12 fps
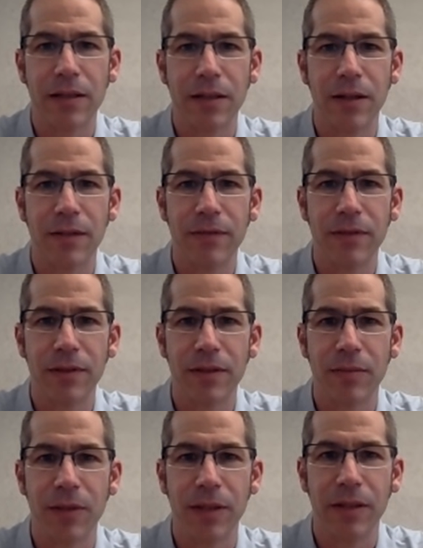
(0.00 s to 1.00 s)
off to
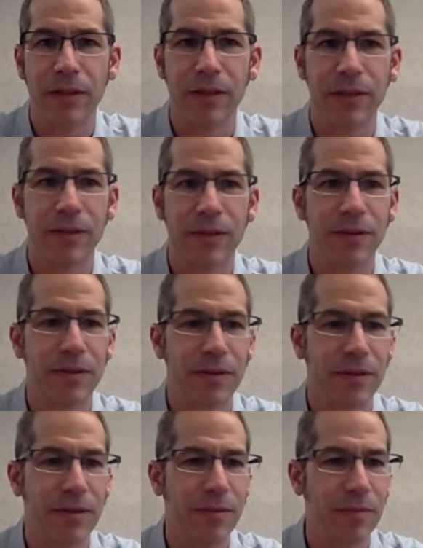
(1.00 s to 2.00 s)
someone else
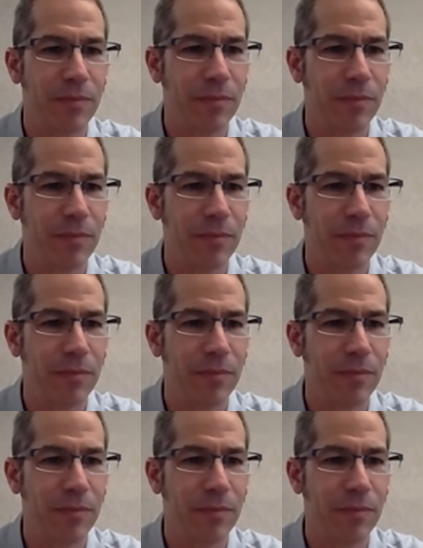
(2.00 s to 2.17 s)
to